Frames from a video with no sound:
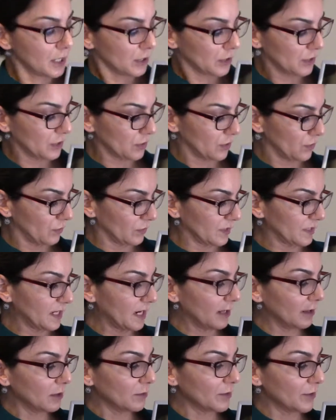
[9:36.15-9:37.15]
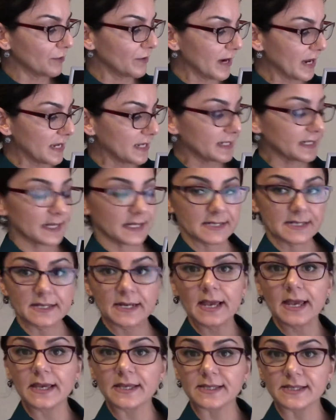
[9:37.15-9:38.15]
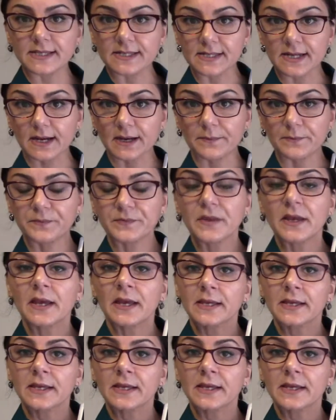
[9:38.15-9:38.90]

So telomerase is an enzyme.